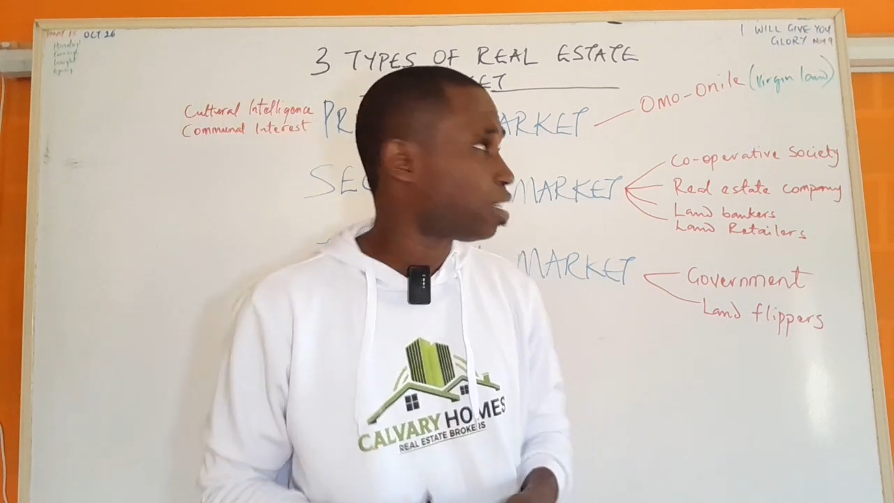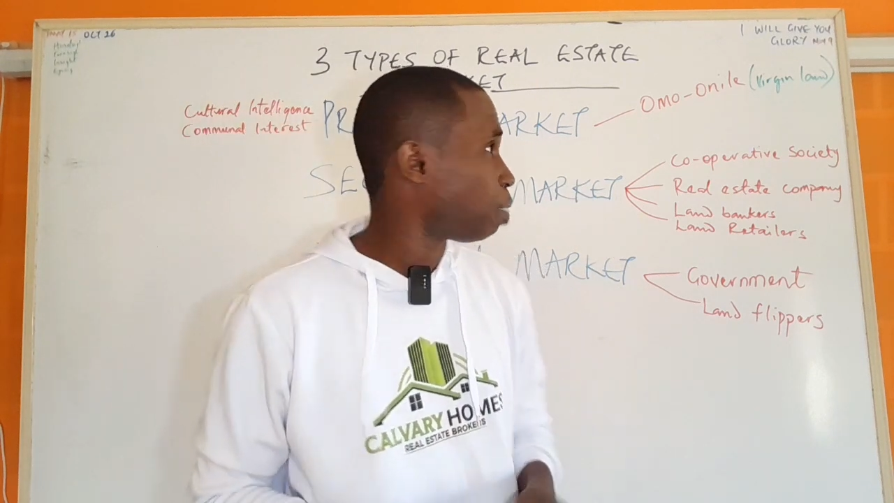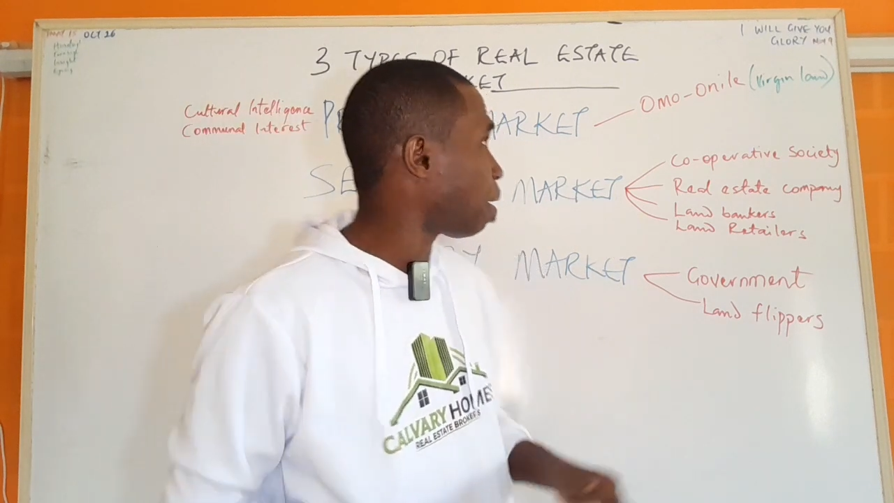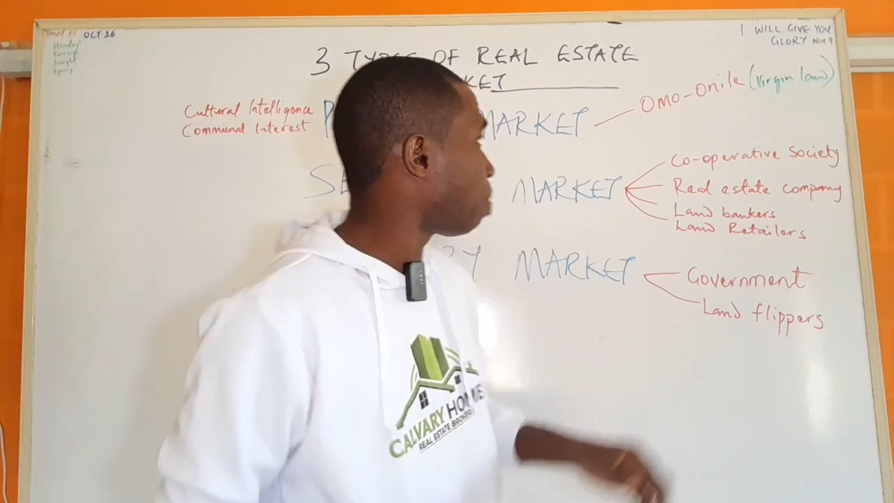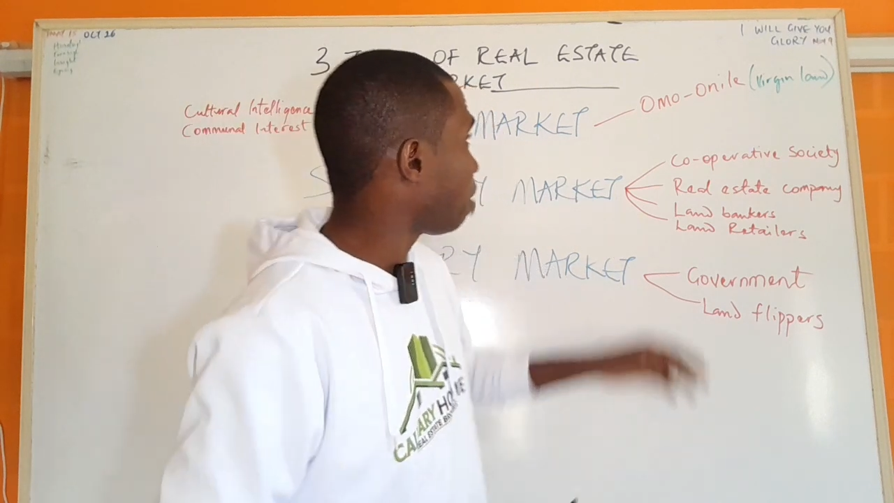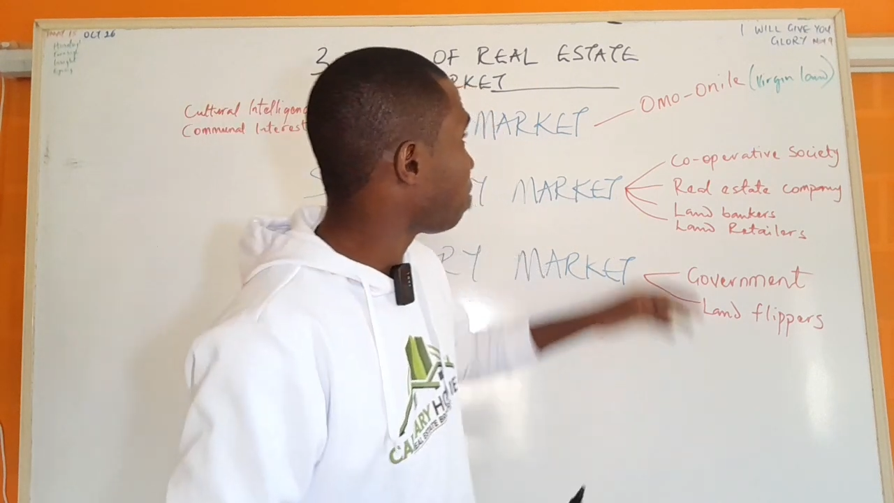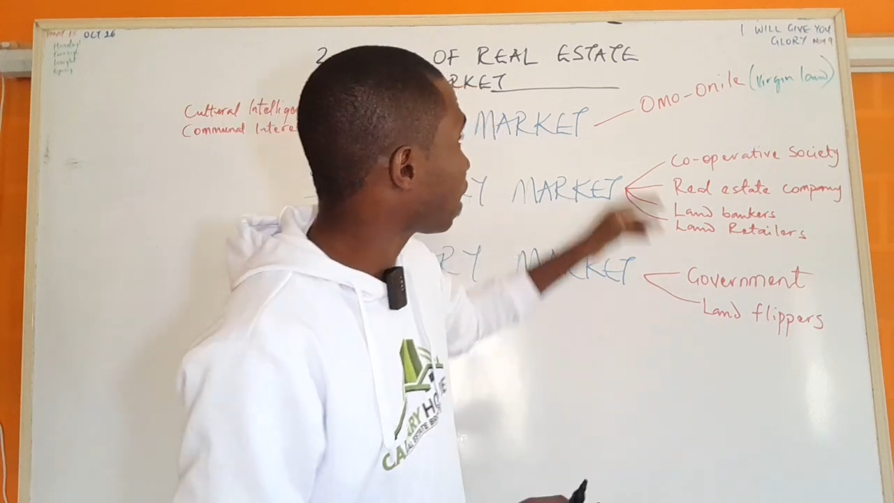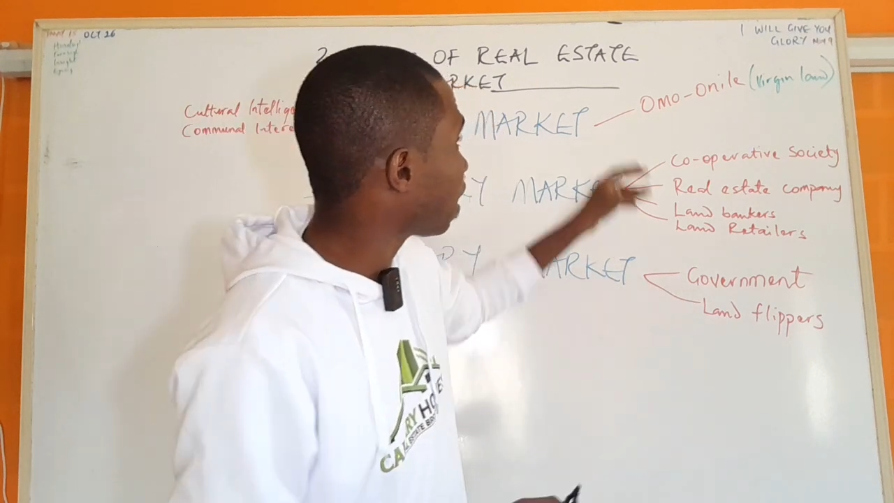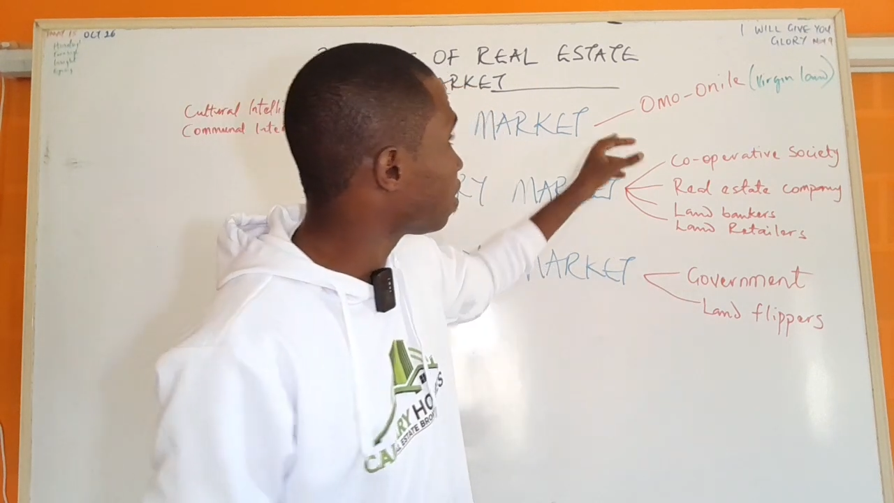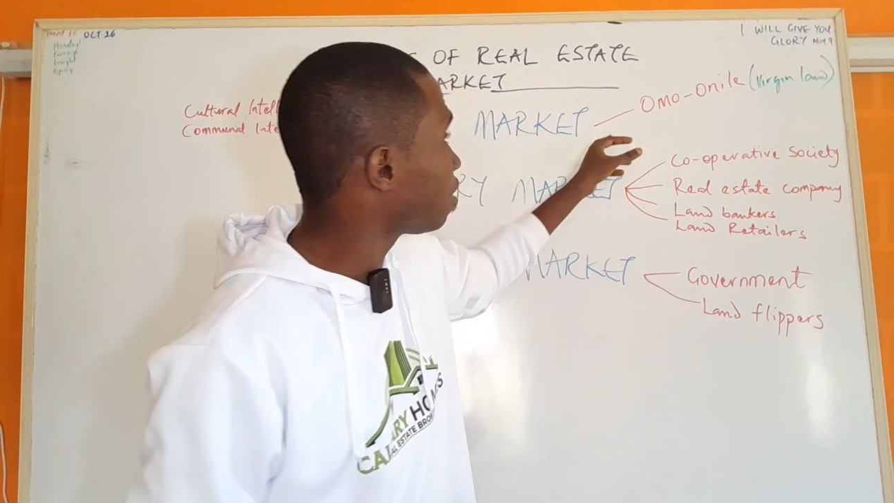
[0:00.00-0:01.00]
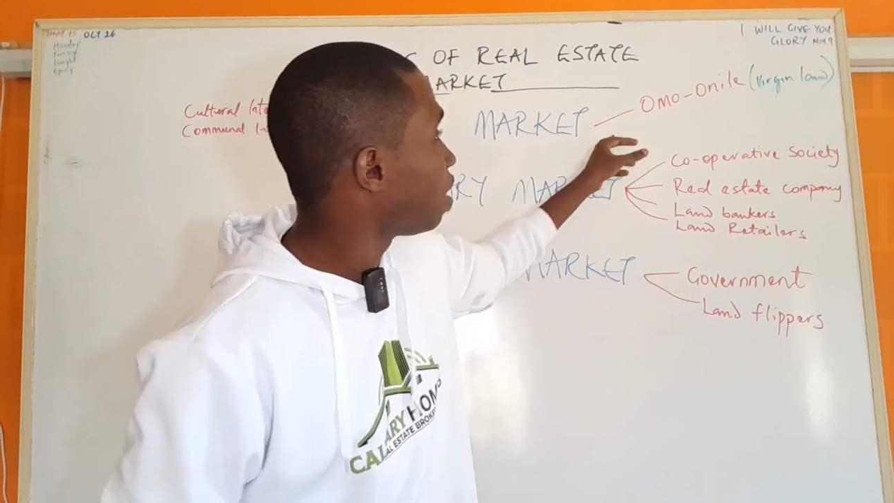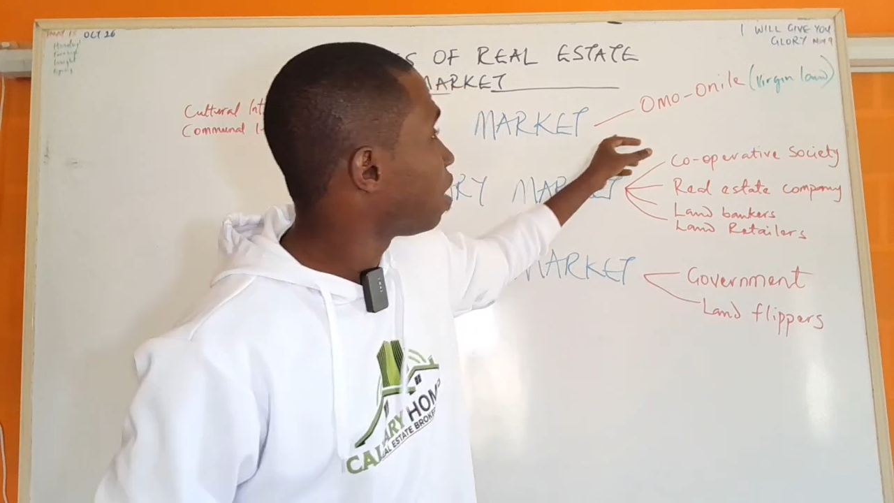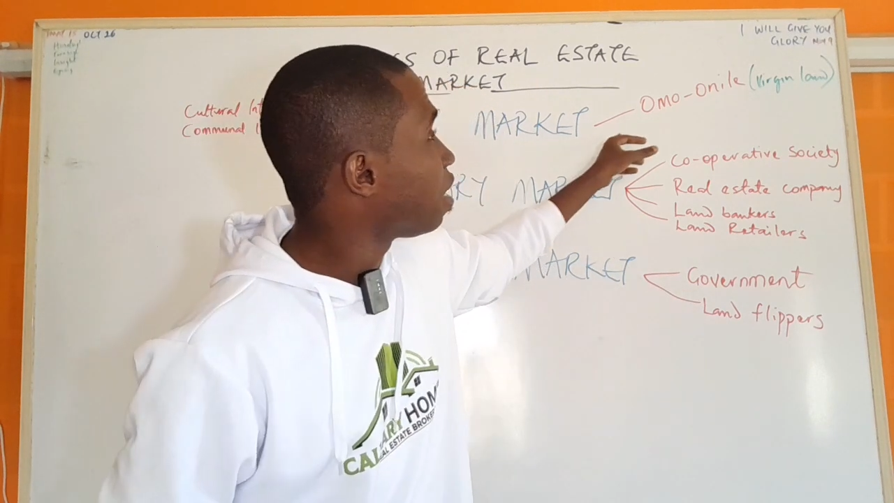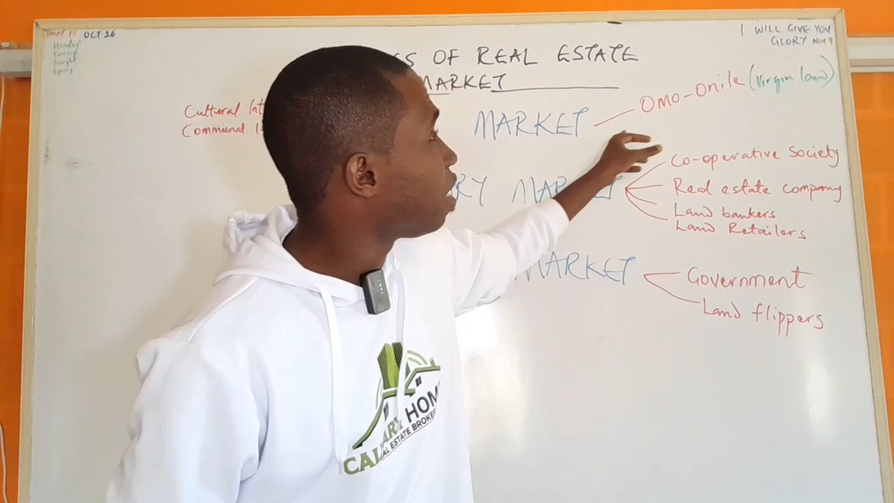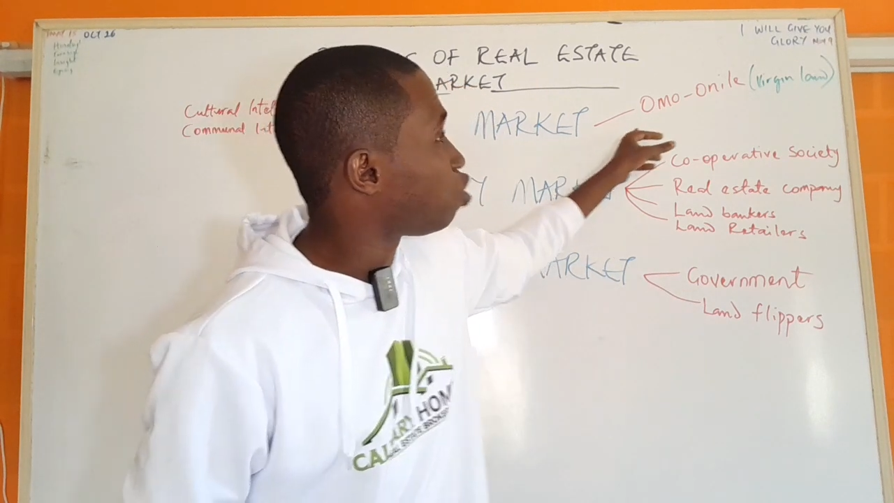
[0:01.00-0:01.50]
The primary market
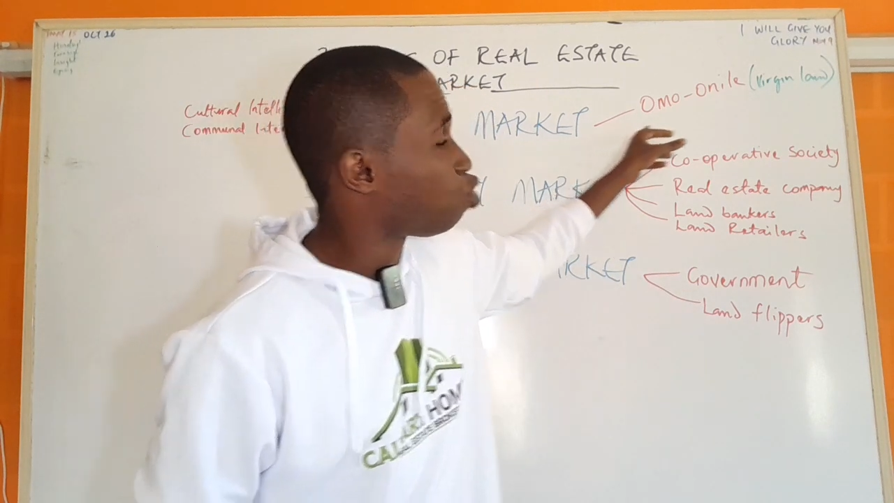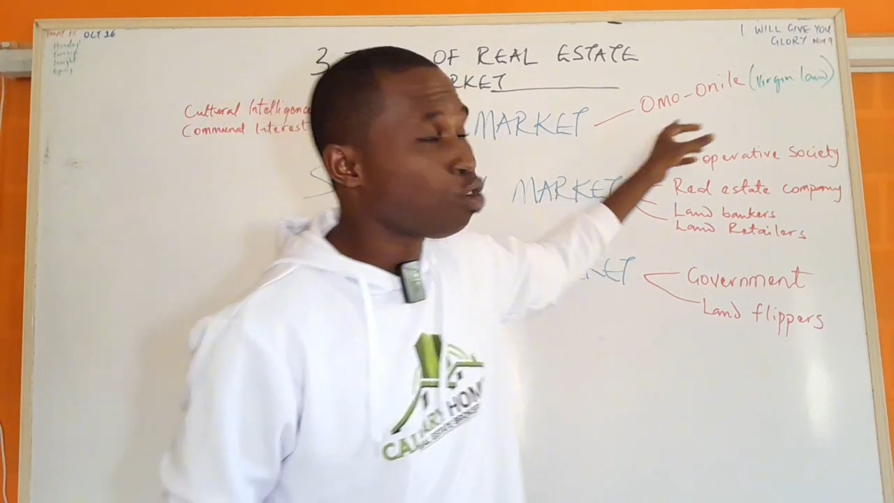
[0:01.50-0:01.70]
is